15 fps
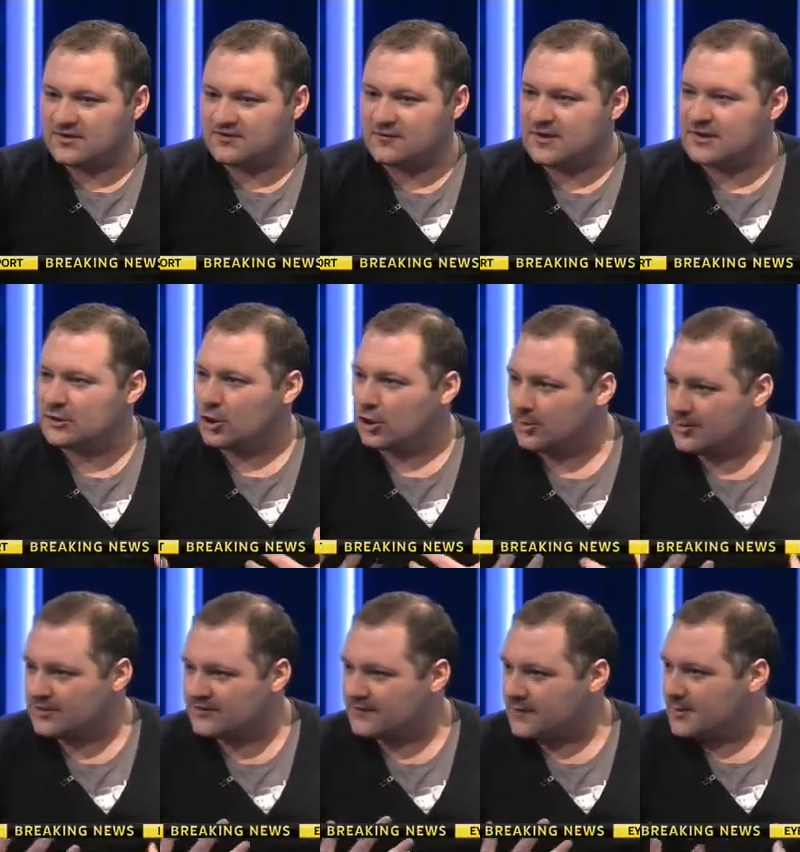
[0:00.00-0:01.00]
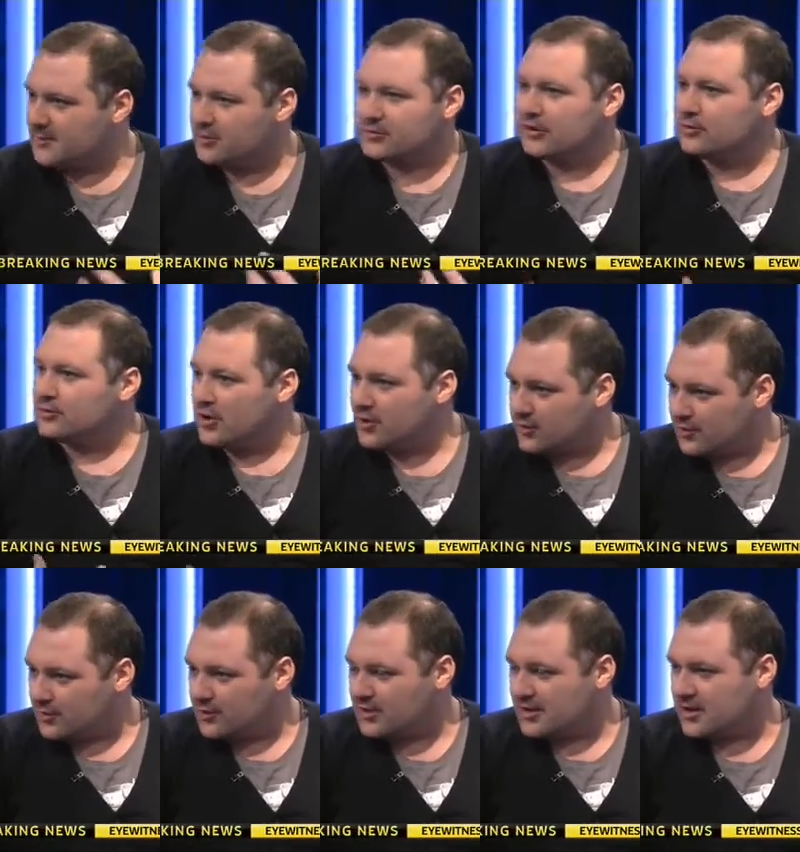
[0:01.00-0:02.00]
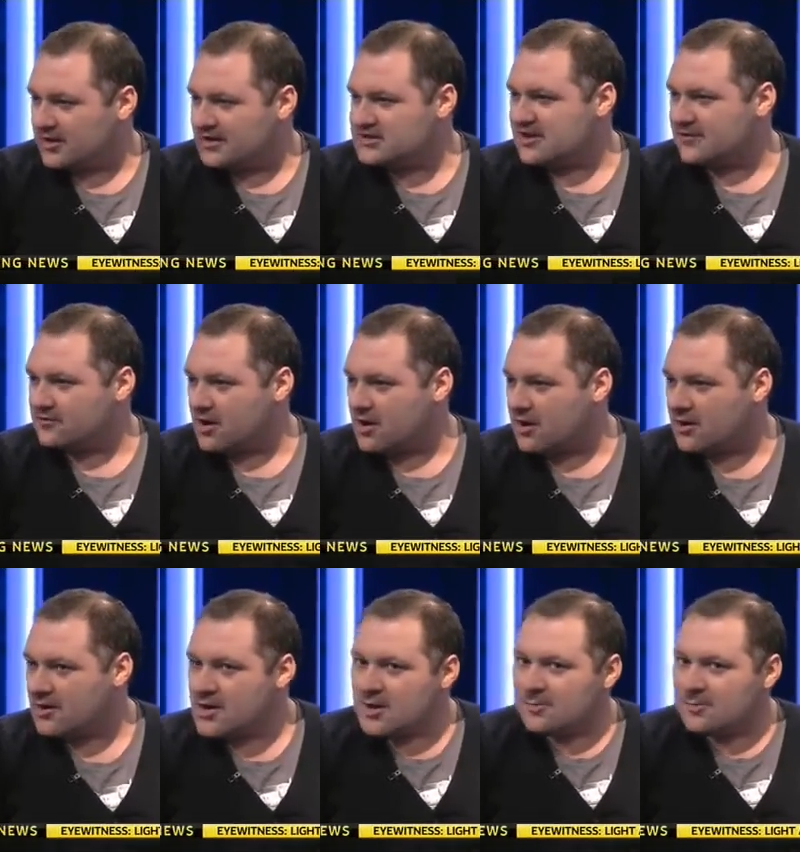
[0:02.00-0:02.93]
it's very anonymous and that people don't know who each other are.